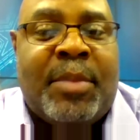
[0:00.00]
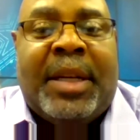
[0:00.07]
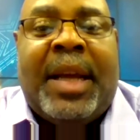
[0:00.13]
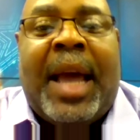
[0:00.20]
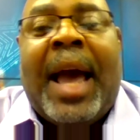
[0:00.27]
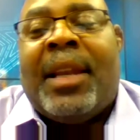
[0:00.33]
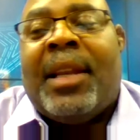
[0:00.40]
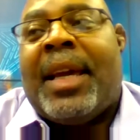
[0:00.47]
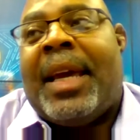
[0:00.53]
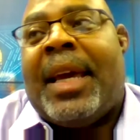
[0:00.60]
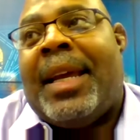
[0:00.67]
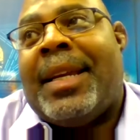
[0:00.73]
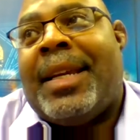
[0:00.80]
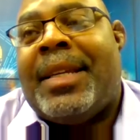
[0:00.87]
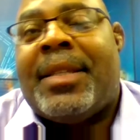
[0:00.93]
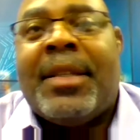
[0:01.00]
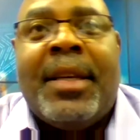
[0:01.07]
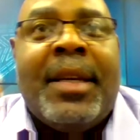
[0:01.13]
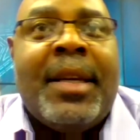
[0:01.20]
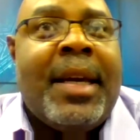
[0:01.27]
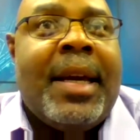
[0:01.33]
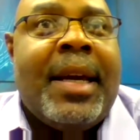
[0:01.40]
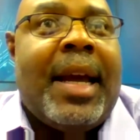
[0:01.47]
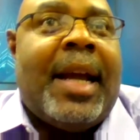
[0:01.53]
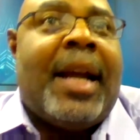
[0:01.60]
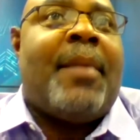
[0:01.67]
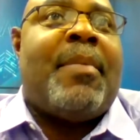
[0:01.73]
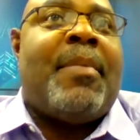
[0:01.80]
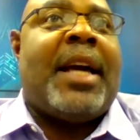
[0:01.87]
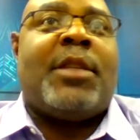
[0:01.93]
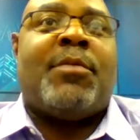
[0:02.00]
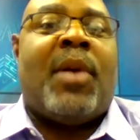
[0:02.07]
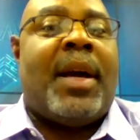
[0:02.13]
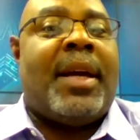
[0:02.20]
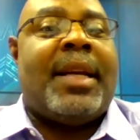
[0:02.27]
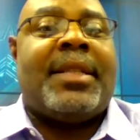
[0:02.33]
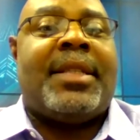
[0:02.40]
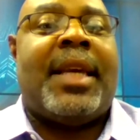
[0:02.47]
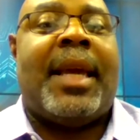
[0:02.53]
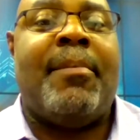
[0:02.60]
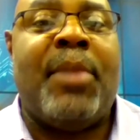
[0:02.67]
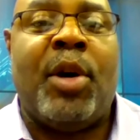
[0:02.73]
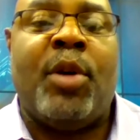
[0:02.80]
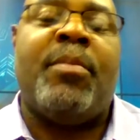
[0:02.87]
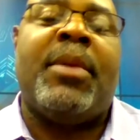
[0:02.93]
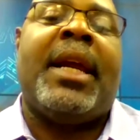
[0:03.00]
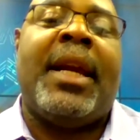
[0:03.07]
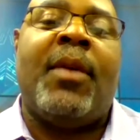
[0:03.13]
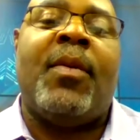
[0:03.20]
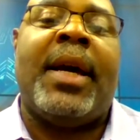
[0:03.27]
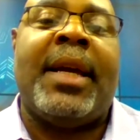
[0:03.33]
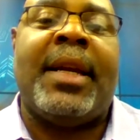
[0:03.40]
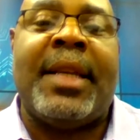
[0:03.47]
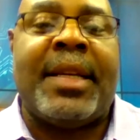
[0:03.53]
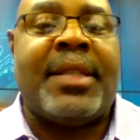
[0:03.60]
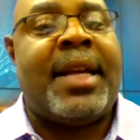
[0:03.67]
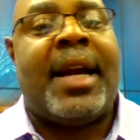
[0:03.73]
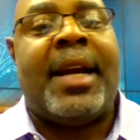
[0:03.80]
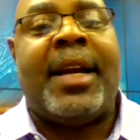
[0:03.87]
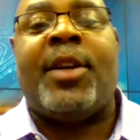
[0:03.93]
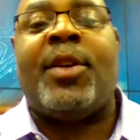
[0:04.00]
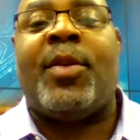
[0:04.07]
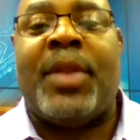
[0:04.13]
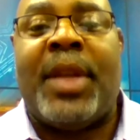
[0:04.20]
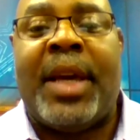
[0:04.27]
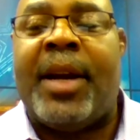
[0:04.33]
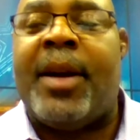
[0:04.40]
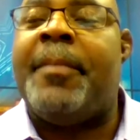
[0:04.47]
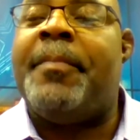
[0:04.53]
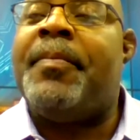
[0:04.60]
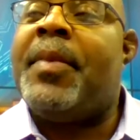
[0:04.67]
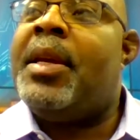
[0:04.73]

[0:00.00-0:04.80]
But I look at it like this: everybody's probably in that same boat. But anyway, that's not here nor there.